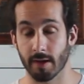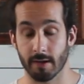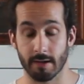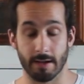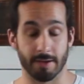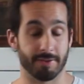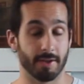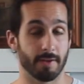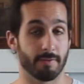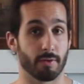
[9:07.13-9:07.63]

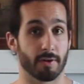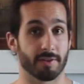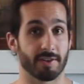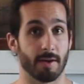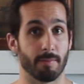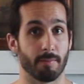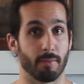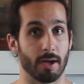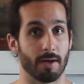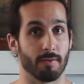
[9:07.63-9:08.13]
Let's say, for
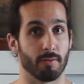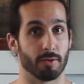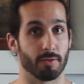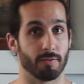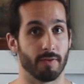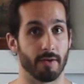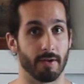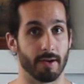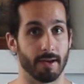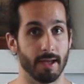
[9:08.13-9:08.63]
example, I was
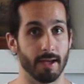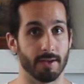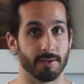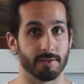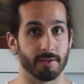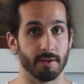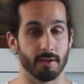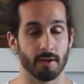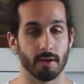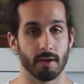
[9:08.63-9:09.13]
very
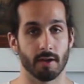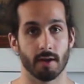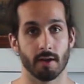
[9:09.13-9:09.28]
lazy,